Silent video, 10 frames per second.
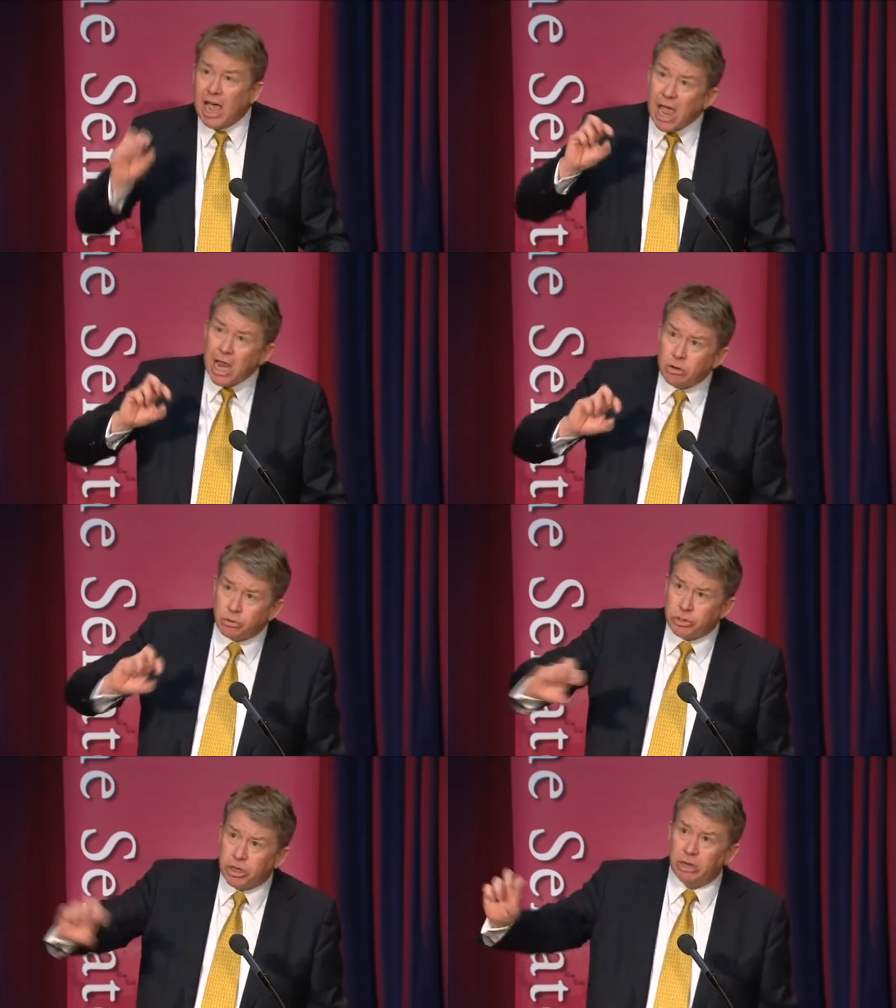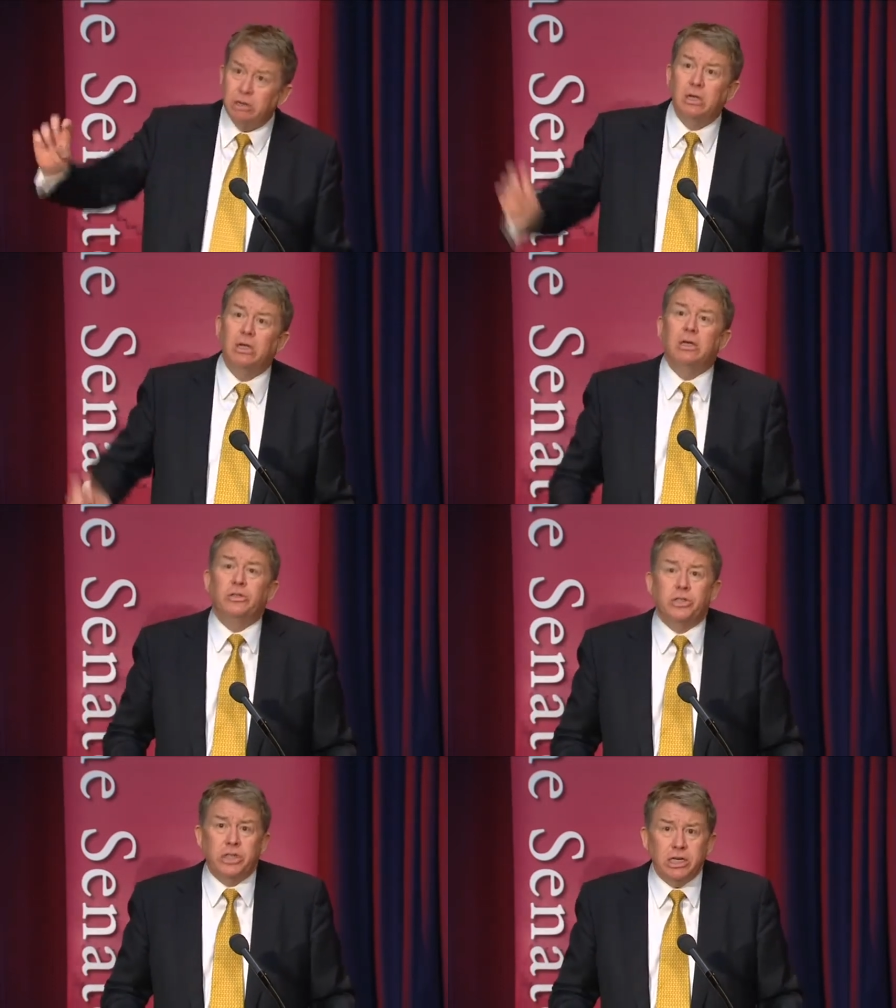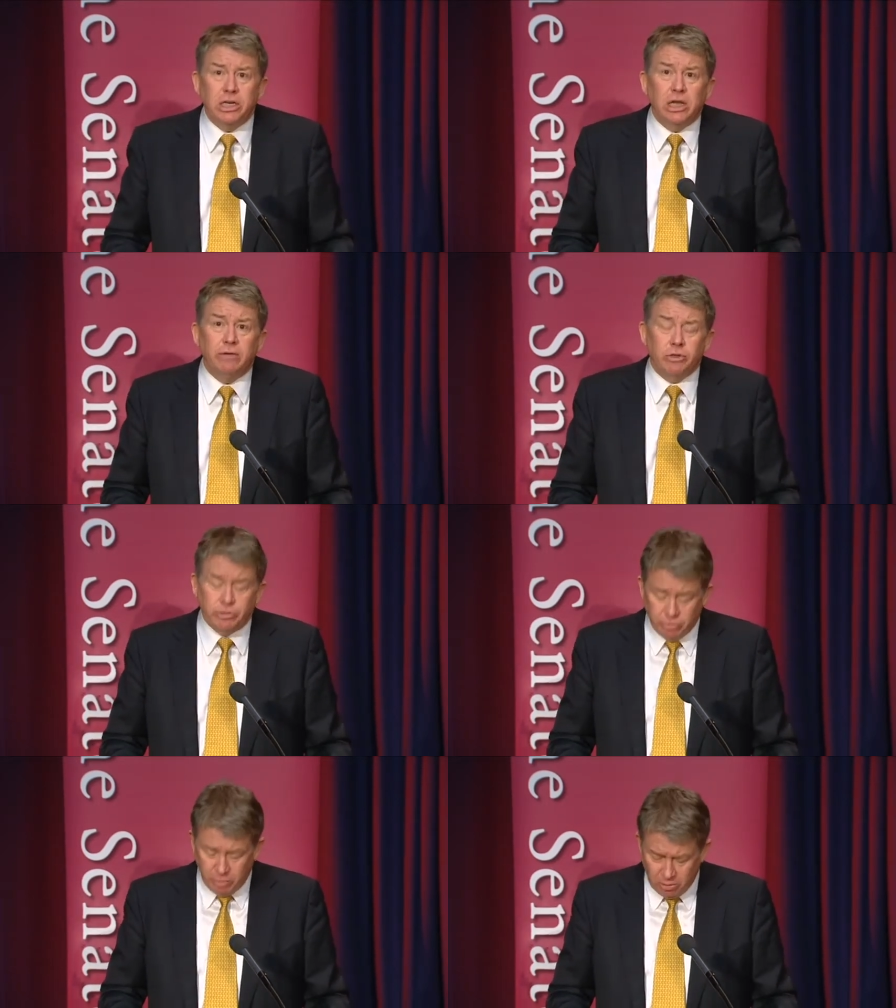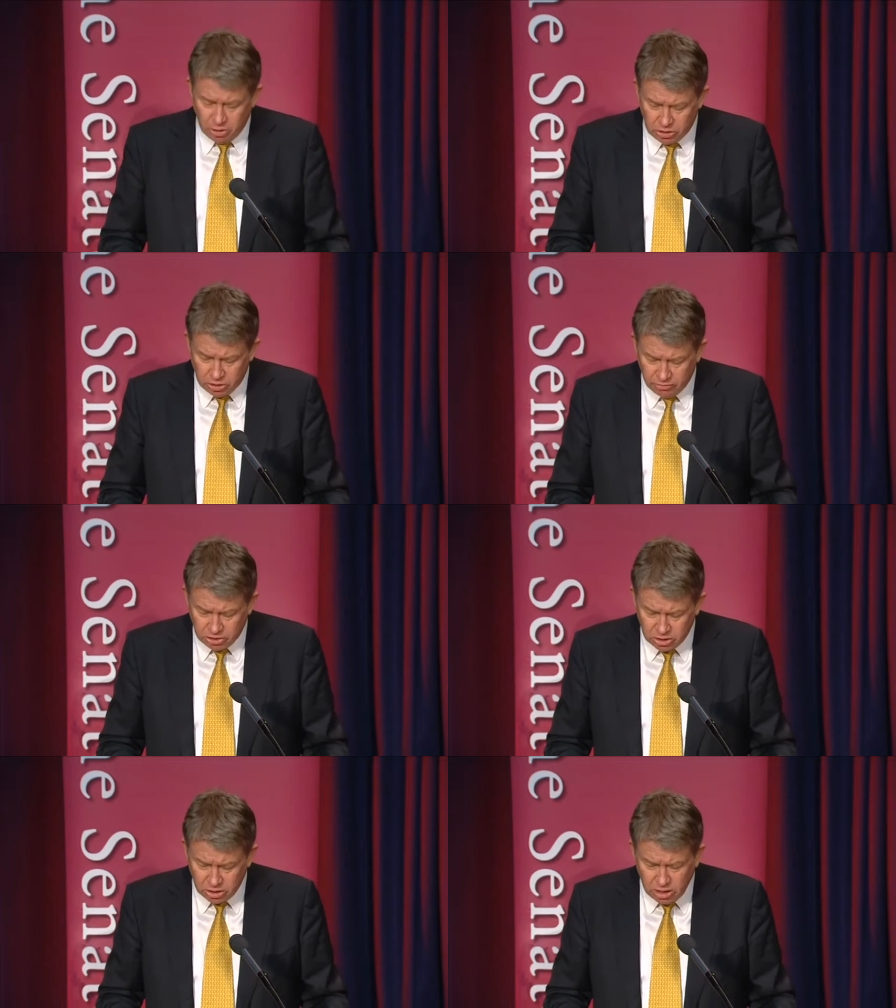and also the senior levels of the public service.